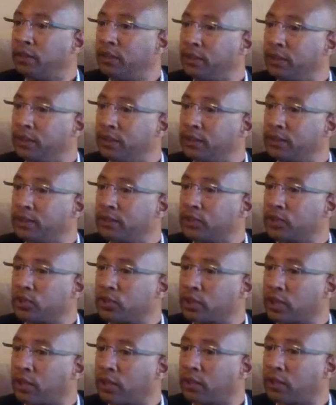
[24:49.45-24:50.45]

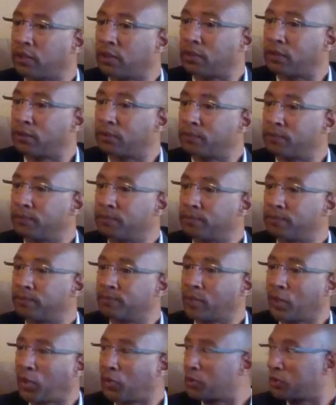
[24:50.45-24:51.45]
is
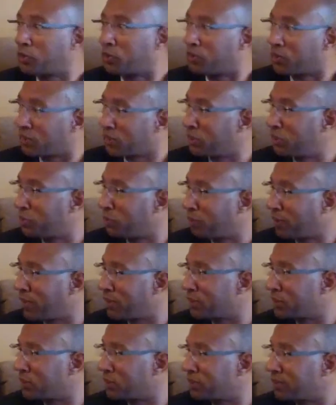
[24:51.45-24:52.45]
also a senior
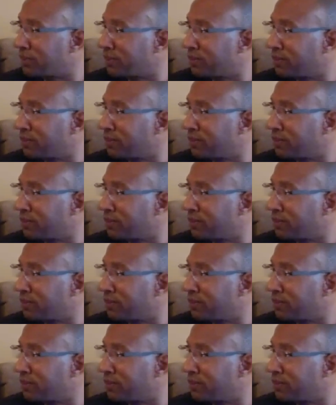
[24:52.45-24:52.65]
pastor